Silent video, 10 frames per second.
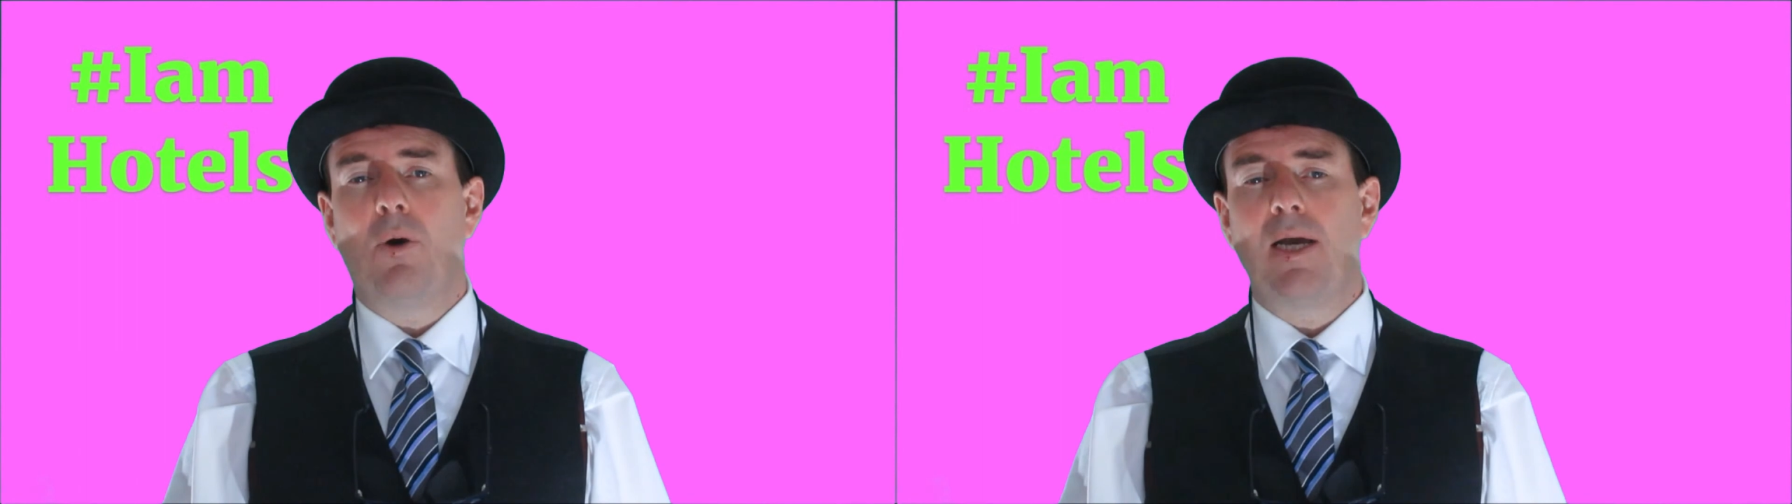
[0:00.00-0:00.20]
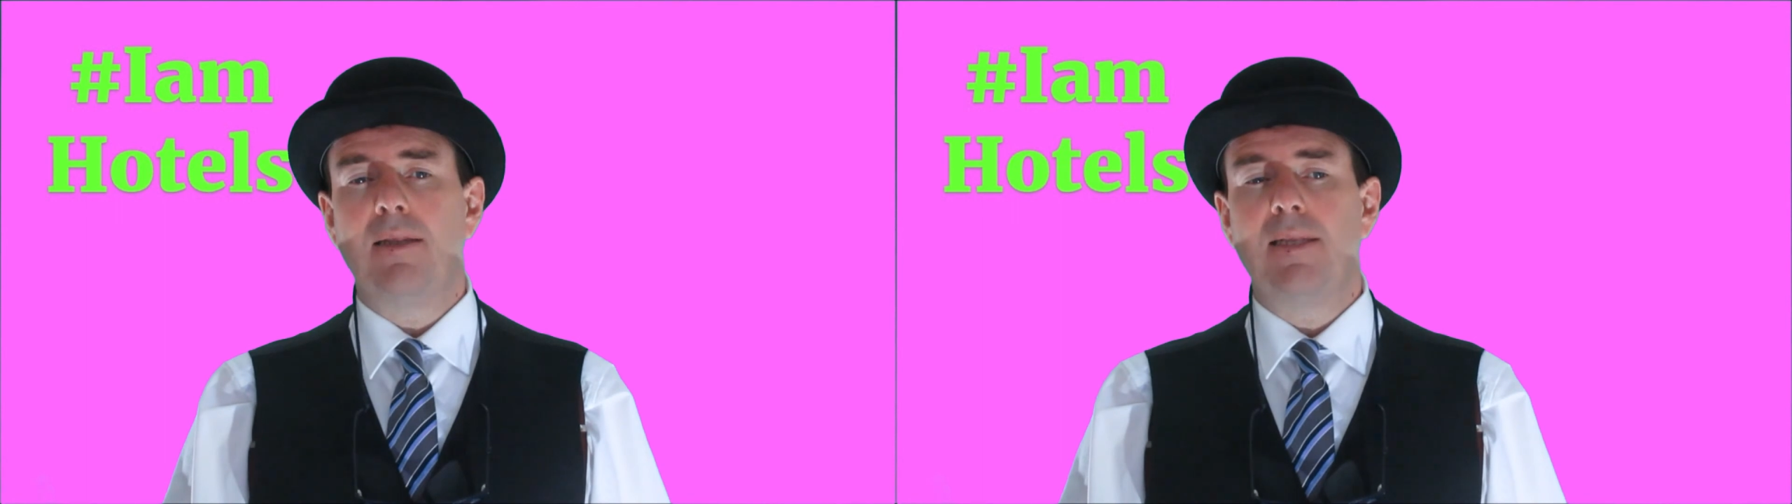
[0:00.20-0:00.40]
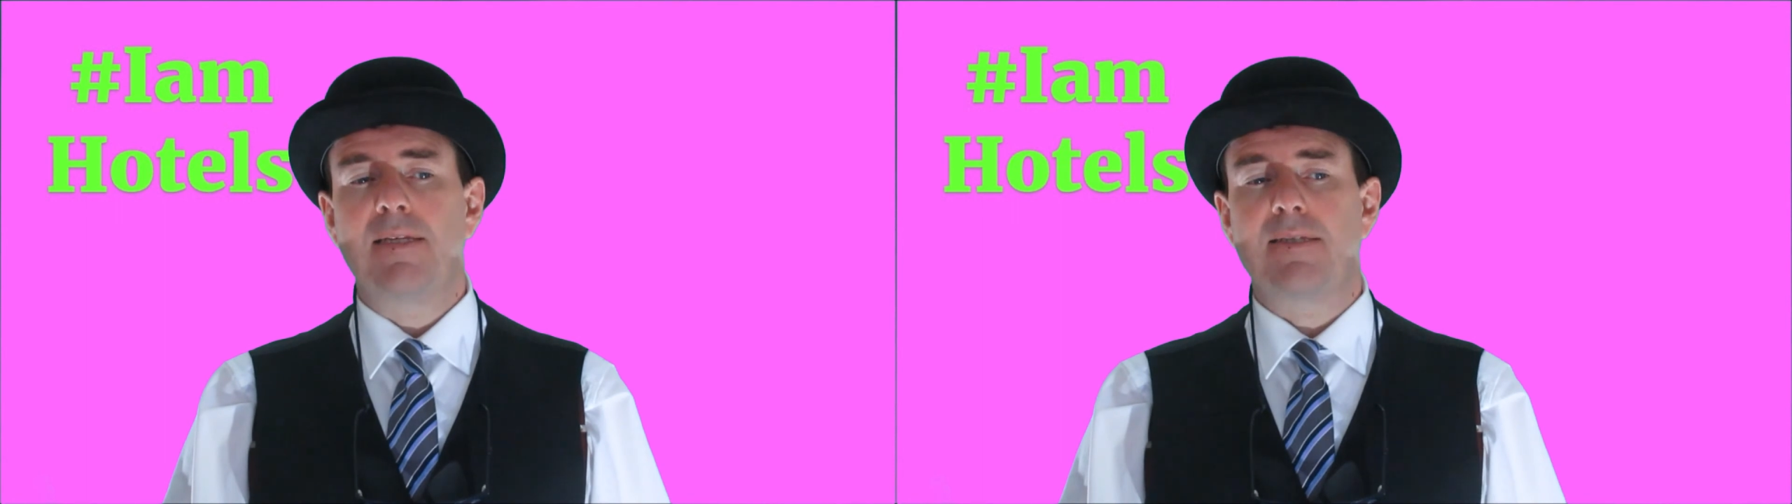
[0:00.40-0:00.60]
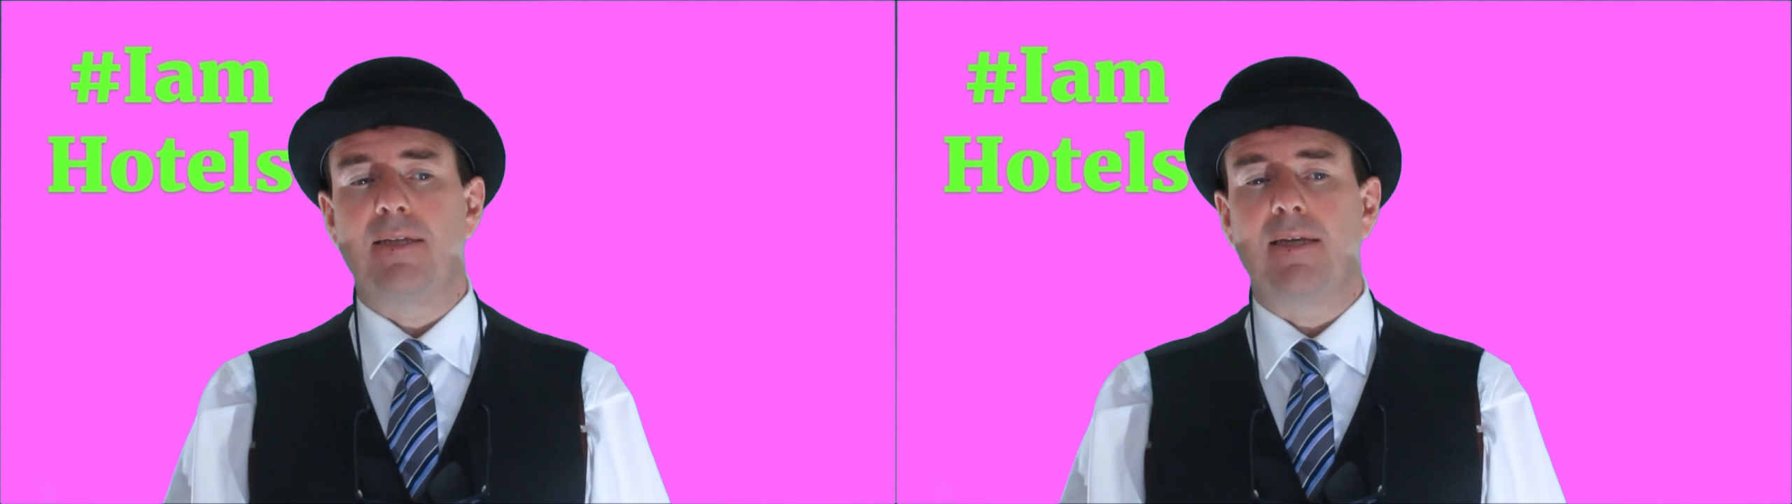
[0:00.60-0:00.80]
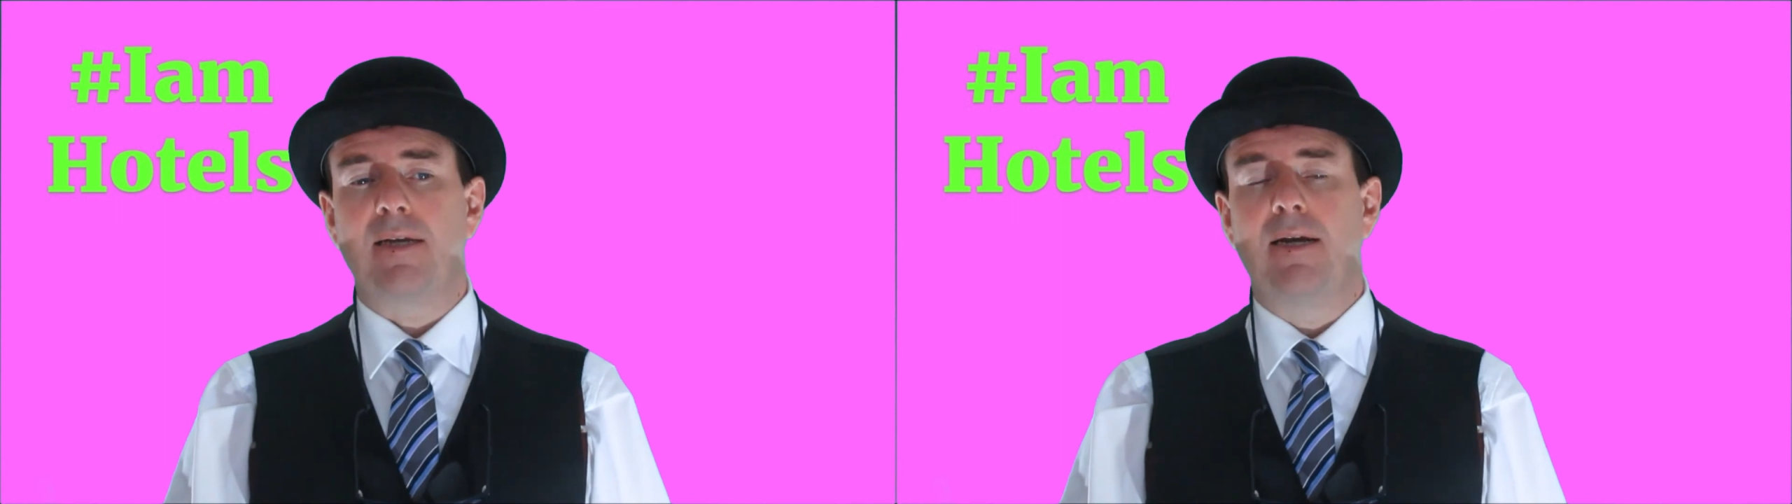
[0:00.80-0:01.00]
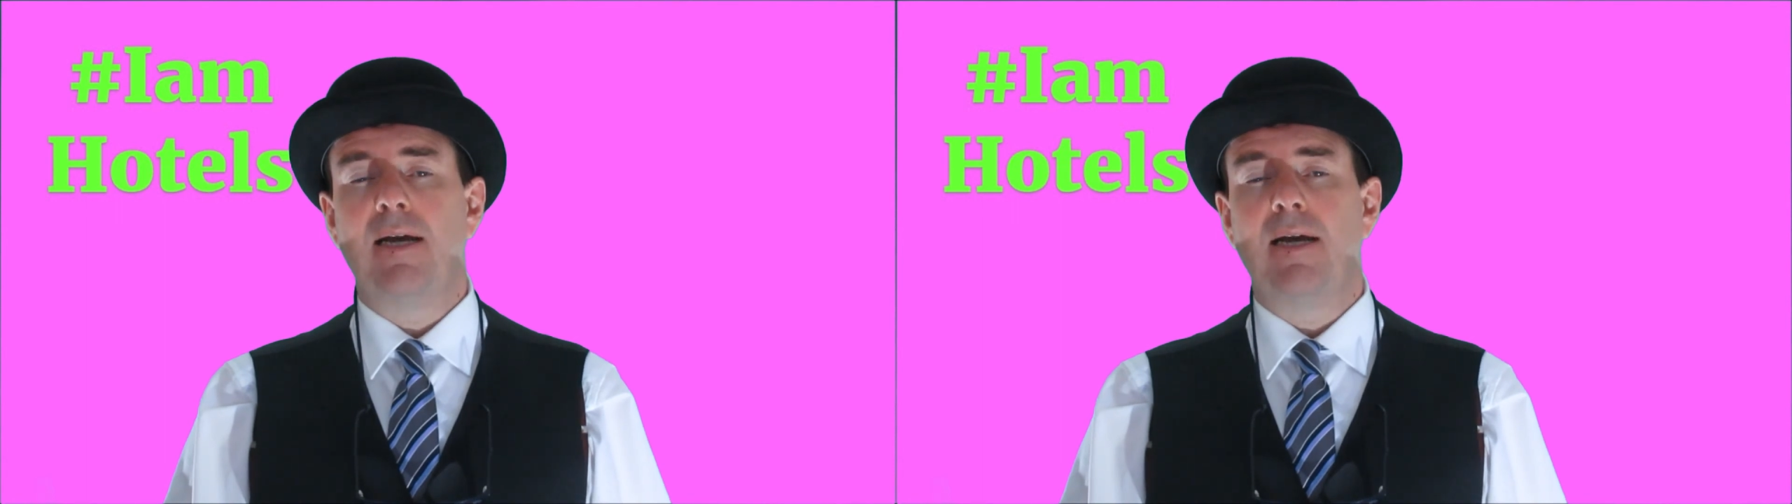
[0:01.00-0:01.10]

while listening.